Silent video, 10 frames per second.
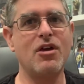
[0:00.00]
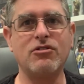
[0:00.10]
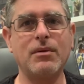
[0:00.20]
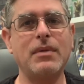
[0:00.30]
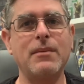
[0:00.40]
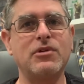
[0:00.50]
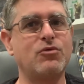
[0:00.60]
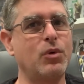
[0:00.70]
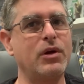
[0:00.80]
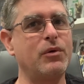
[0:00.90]
sometimes is
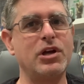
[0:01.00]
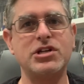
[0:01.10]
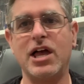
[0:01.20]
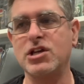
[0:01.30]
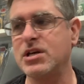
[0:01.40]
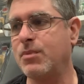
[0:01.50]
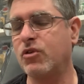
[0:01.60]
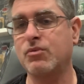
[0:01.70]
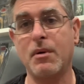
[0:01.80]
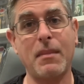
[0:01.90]
really, really challenging
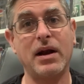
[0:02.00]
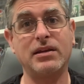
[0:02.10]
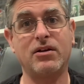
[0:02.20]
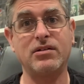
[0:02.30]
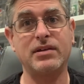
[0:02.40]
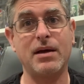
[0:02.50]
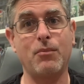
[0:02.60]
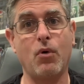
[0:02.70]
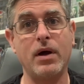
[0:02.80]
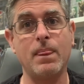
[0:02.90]
both from a monetary
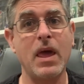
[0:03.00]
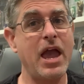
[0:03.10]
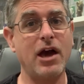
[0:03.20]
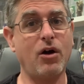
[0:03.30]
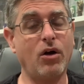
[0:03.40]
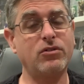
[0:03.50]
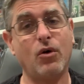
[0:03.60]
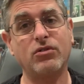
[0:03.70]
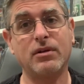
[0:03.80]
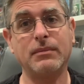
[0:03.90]
standpoint, and
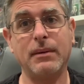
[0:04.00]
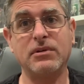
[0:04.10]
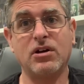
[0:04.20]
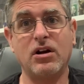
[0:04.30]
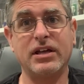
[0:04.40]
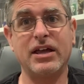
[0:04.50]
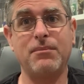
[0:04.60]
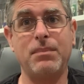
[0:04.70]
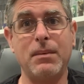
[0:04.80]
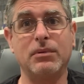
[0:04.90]
also sometimes it's hard to
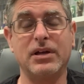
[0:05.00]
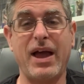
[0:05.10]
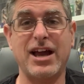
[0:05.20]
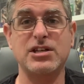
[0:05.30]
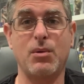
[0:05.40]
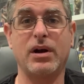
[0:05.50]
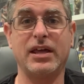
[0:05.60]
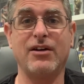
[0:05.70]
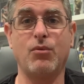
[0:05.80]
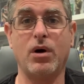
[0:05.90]
get people to actually want to
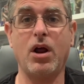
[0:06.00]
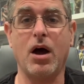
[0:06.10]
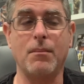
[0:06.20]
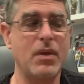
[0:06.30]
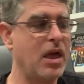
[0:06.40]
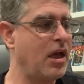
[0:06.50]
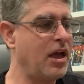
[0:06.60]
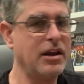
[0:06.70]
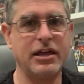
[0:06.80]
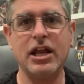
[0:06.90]
give one up.
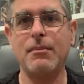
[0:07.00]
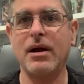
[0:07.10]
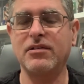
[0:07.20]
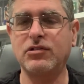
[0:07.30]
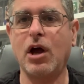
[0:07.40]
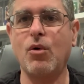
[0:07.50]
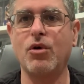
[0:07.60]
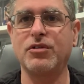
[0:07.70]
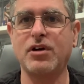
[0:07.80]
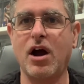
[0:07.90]
Get him on a Star
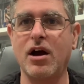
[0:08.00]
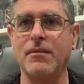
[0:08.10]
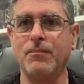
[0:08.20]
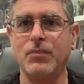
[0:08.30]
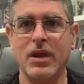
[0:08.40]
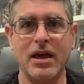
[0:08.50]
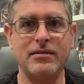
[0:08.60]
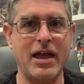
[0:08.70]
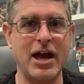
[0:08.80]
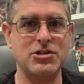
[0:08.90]
Wars card
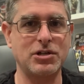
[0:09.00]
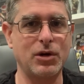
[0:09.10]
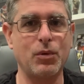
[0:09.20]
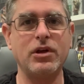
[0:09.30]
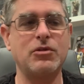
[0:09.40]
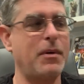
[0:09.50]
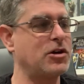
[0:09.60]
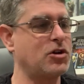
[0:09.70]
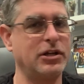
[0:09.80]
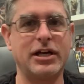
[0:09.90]
is actually really
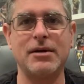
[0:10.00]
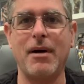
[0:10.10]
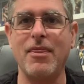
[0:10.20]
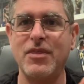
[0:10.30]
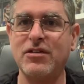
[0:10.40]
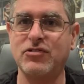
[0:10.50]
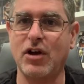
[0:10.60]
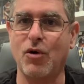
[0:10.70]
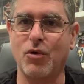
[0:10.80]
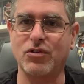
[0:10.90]
special, and to get him on this
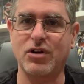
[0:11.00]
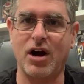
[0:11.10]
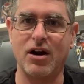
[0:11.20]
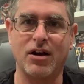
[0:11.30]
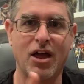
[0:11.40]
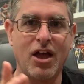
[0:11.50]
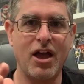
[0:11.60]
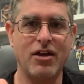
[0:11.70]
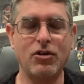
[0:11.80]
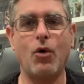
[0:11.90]
Star Wars card,
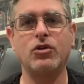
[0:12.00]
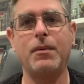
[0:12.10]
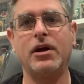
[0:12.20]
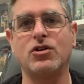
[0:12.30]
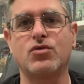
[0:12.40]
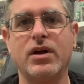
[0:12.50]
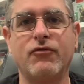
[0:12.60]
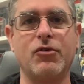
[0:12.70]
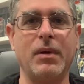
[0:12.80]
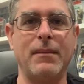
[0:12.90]
it's always been a dream
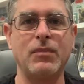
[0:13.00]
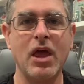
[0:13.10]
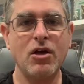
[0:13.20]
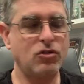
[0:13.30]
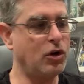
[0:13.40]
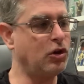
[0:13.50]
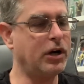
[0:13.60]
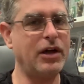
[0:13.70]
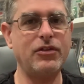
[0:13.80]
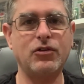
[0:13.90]
for me. So you
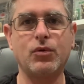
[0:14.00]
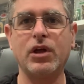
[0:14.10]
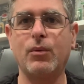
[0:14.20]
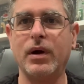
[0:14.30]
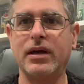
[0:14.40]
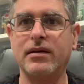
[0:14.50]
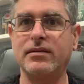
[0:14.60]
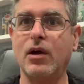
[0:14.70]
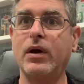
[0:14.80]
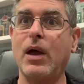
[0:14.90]
look at this really quick and you
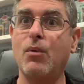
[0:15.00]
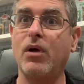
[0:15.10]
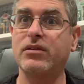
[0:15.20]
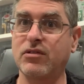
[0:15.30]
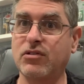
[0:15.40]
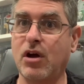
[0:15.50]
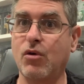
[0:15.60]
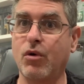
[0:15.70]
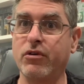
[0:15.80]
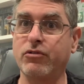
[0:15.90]
say, okay, well, it's a
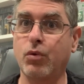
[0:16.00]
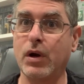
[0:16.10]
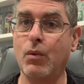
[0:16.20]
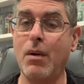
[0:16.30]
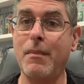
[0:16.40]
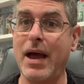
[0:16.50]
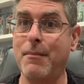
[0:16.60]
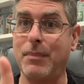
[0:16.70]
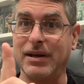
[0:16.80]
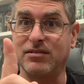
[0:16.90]
Star Wars 21
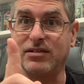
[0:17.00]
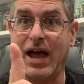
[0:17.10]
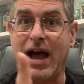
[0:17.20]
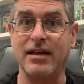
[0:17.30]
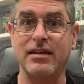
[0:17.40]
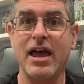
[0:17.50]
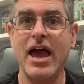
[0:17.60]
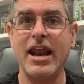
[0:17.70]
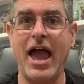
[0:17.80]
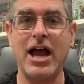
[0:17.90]
back, but it's not.
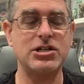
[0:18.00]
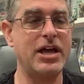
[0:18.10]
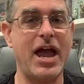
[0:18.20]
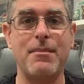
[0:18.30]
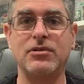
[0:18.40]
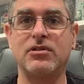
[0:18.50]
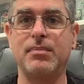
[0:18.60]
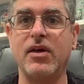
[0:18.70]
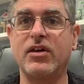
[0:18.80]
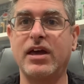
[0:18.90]
It actually happens to
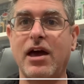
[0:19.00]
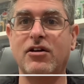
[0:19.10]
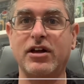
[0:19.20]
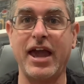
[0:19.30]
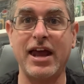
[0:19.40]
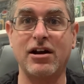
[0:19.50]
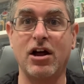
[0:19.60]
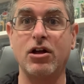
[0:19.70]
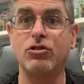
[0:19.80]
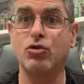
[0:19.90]
be the Kenner
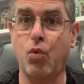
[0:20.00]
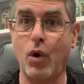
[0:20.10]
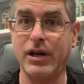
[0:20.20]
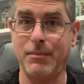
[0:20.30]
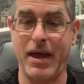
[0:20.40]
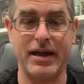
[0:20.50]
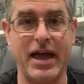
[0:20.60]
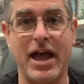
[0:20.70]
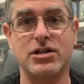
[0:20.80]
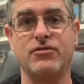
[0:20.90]
Canada 20 back
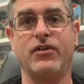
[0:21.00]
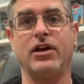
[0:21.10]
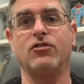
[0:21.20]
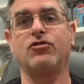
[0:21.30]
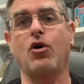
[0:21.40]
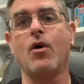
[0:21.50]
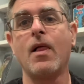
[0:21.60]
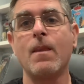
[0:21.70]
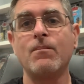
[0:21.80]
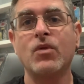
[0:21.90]
action figure. So
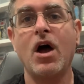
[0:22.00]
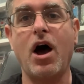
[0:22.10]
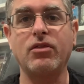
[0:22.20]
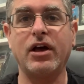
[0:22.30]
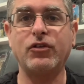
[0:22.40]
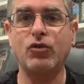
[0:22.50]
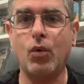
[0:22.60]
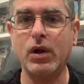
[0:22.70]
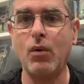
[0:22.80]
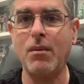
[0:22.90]
unlike the
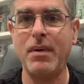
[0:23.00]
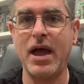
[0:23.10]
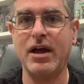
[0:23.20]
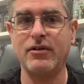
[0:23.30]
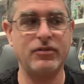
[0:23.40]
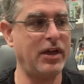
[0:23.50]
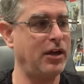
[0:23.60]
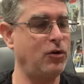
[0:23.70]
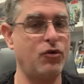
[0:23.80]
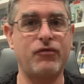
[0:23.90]
21 back
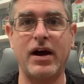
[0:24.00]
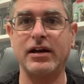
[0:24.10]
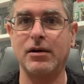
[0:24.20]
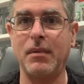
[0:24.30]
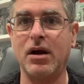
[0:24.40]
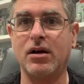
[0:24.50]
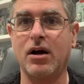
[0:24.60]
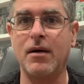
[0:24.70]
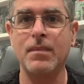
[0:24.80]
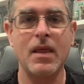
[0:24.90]
that you find in
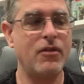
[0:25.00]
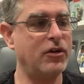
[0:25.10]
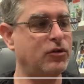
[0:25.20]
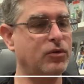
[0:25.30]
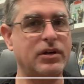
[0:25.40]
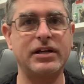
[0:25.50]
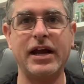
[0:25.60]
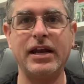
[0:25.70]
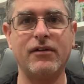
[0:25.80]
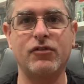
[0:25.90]
America, this was a
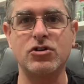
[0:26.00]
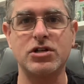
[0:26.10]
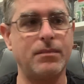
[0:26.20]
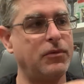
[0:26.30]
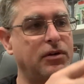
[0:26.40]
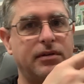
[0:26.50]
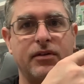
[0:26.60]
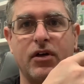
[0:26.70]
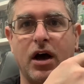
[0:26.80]
Canadian version. You see the